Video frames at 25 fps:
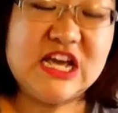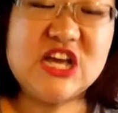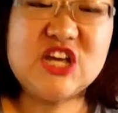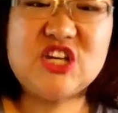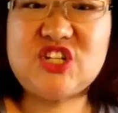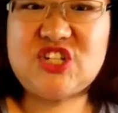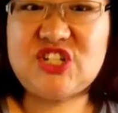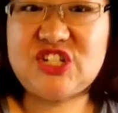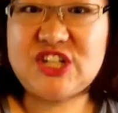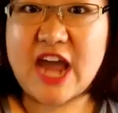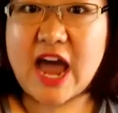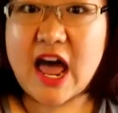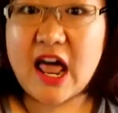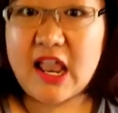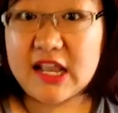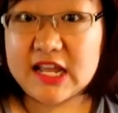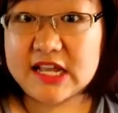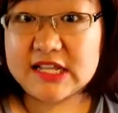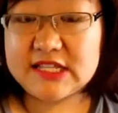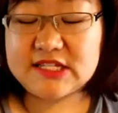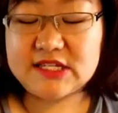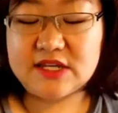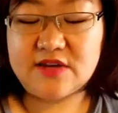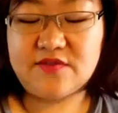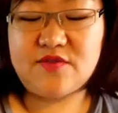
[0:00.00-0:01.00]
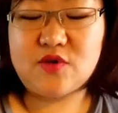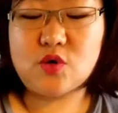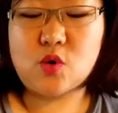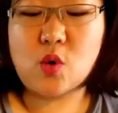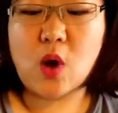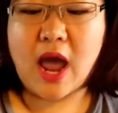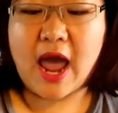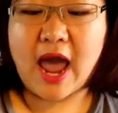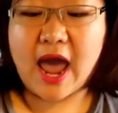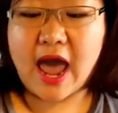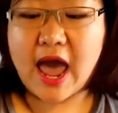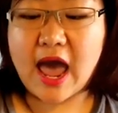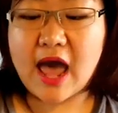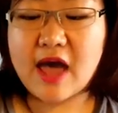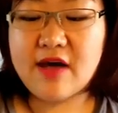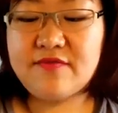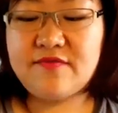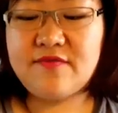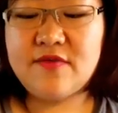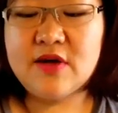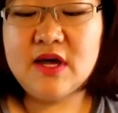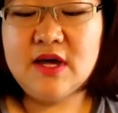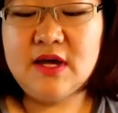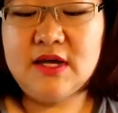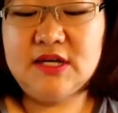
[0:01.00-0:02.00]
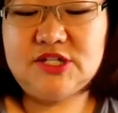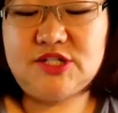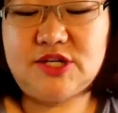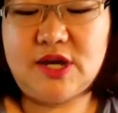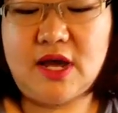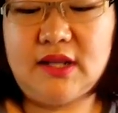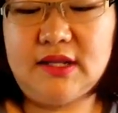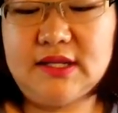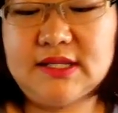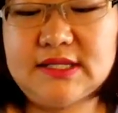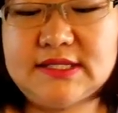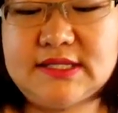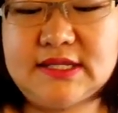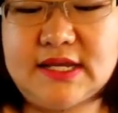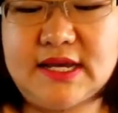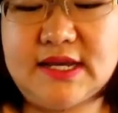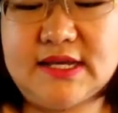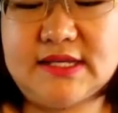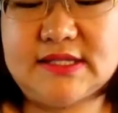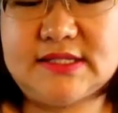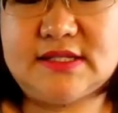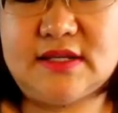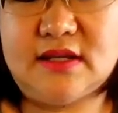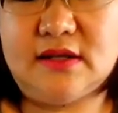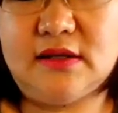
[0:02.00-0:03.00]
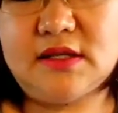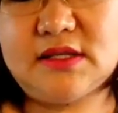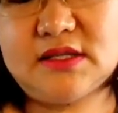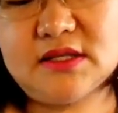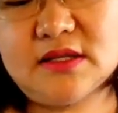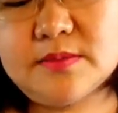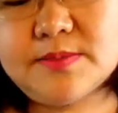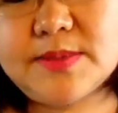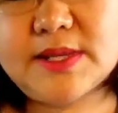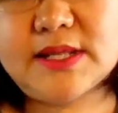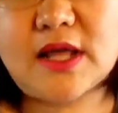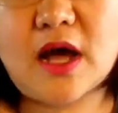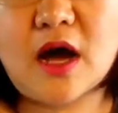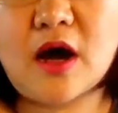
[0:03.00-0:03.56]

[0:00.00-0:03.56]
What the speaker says: shallots if you have. Shallots is a little bit